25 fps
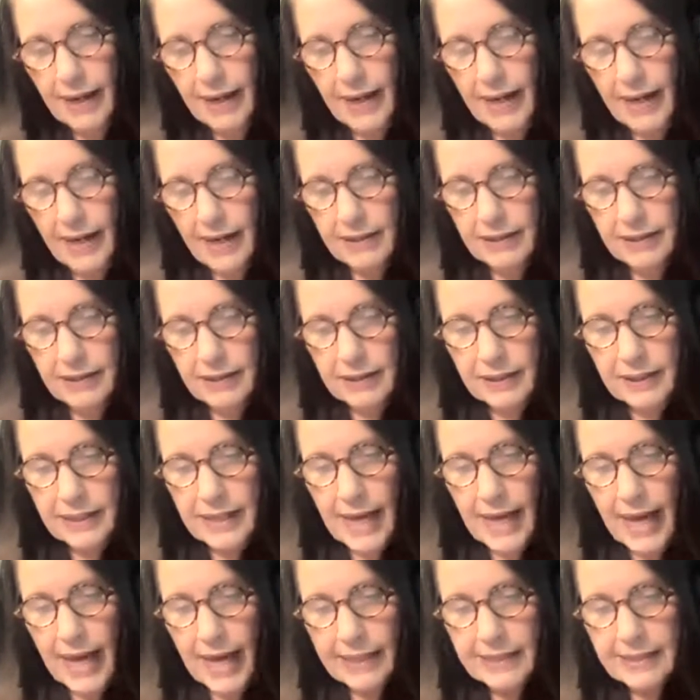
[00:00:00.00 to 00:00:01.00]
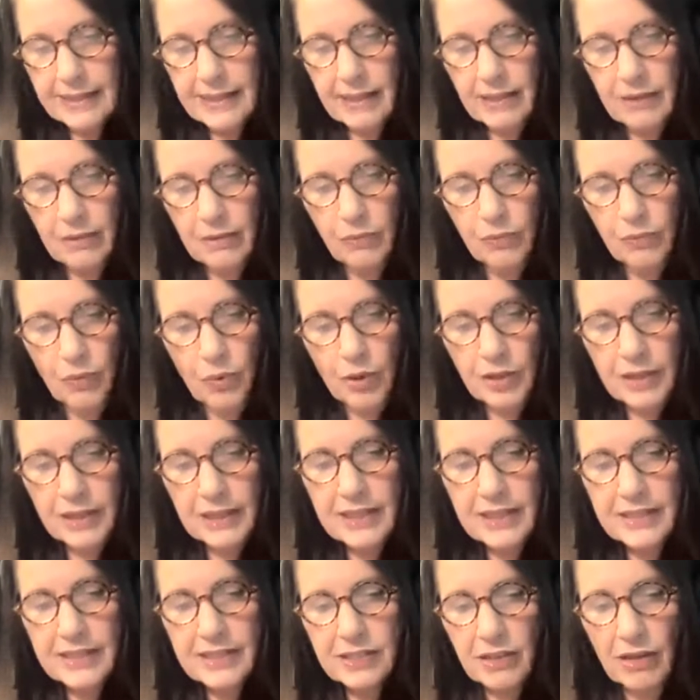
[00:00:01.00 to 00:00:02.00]
And cast the
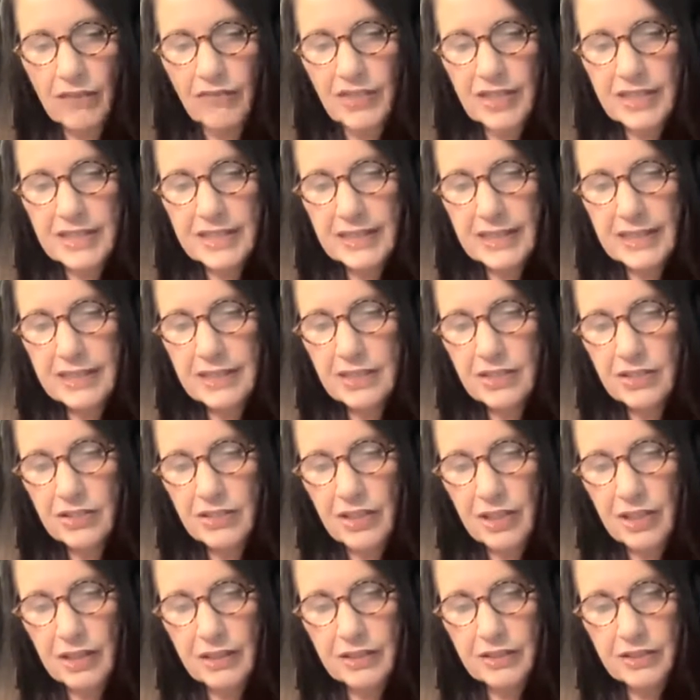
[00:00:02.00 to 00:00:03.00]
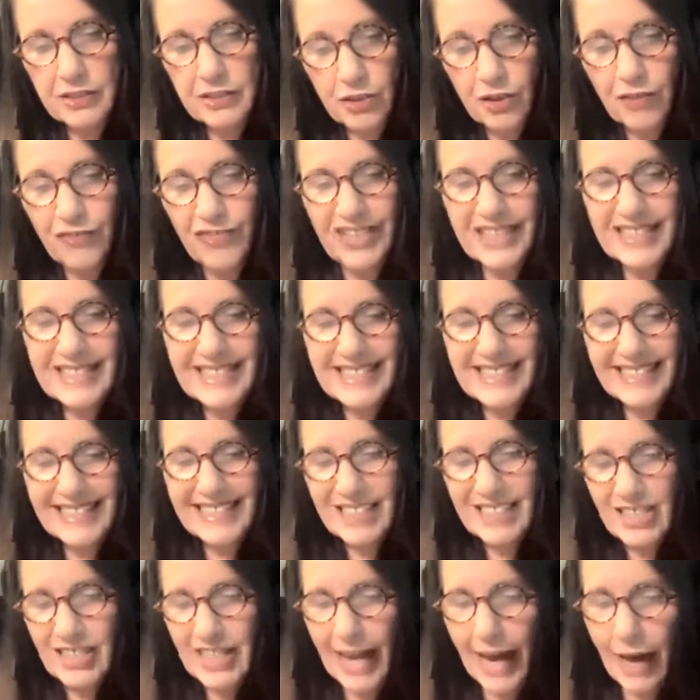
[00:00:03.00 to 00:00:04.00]
worthless servant into
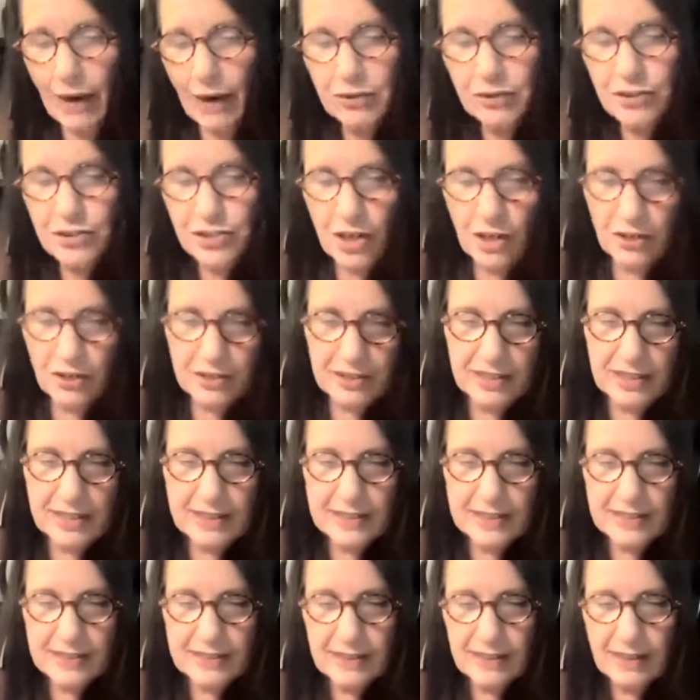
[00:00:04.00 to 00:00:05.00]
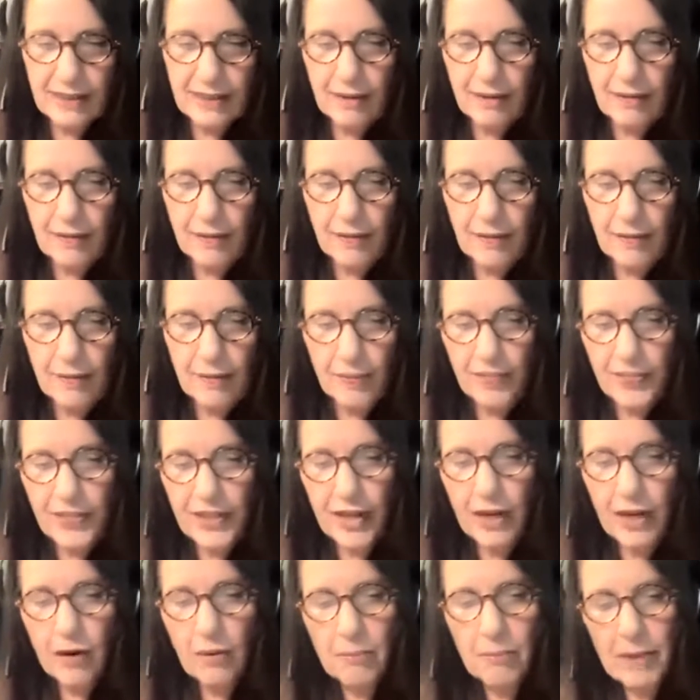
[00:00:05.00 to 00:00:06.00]
the outer darkness.
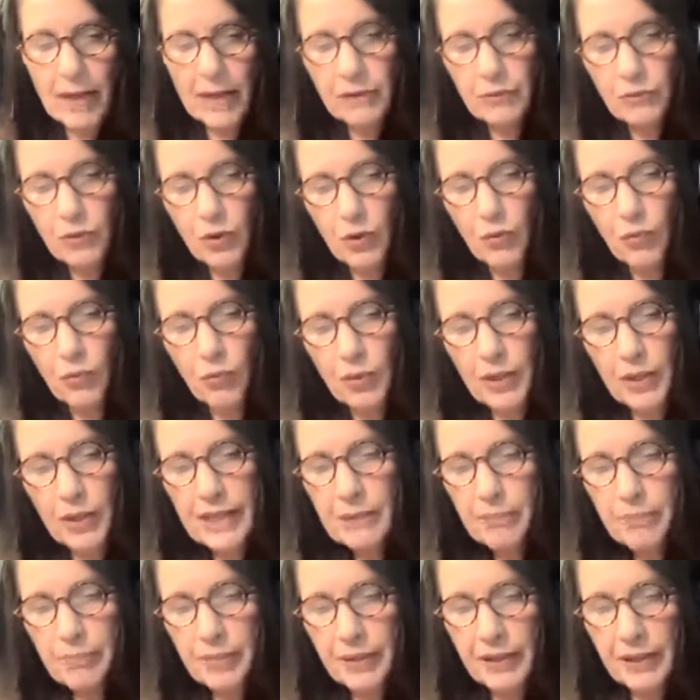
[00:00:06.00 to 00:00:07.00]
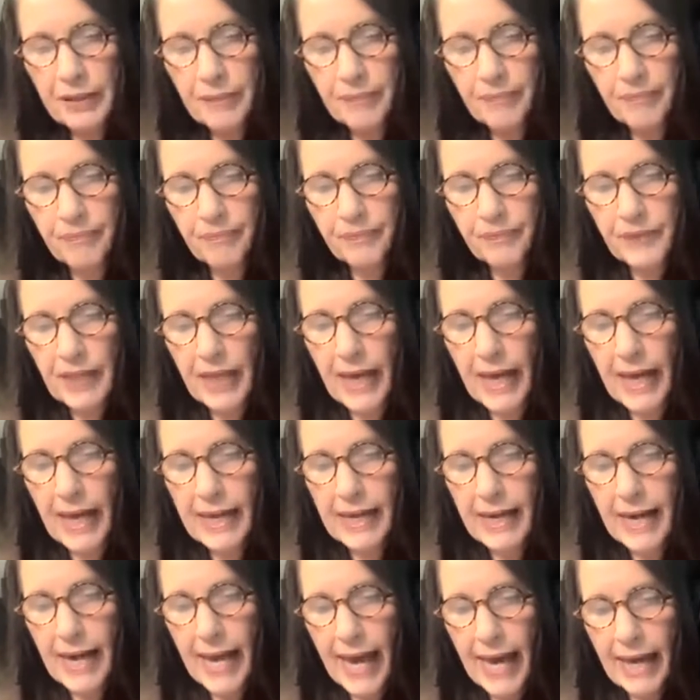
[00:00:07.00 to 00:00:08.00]
There men will weep
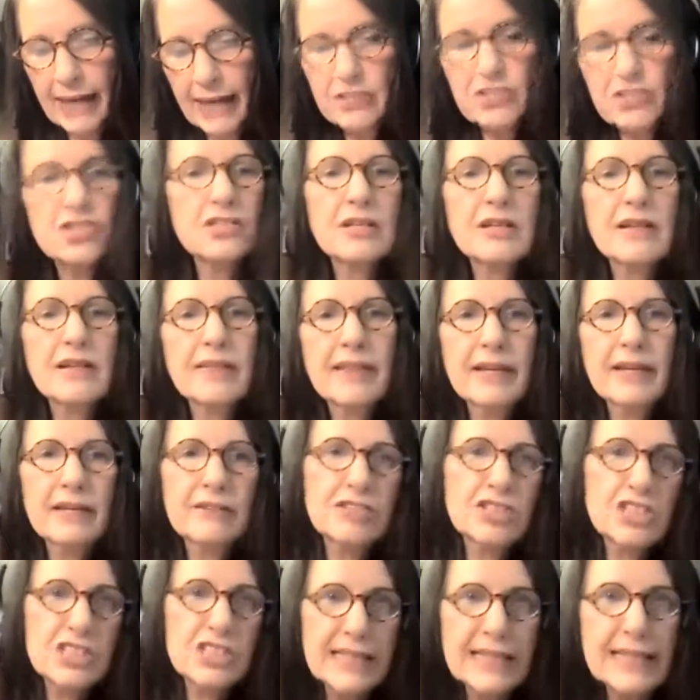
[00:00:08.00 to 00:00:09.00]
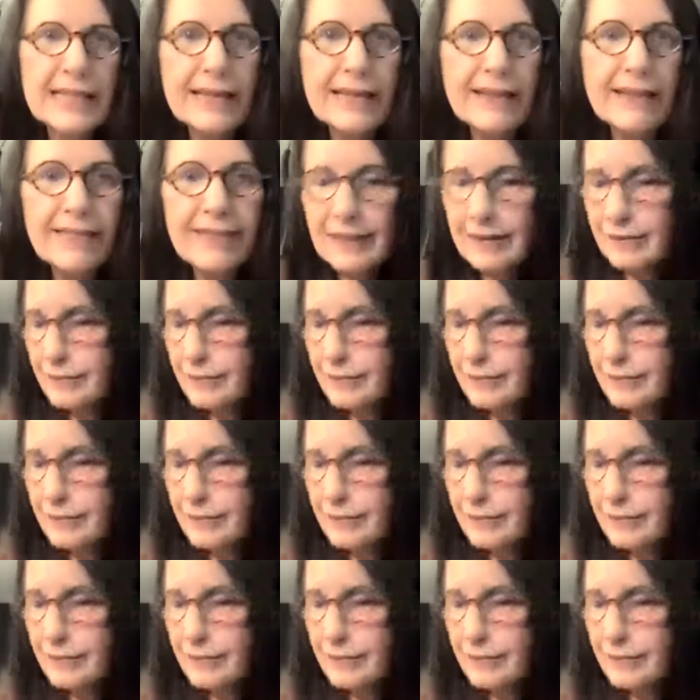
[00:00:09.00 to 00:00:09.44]
and gnash their teeth.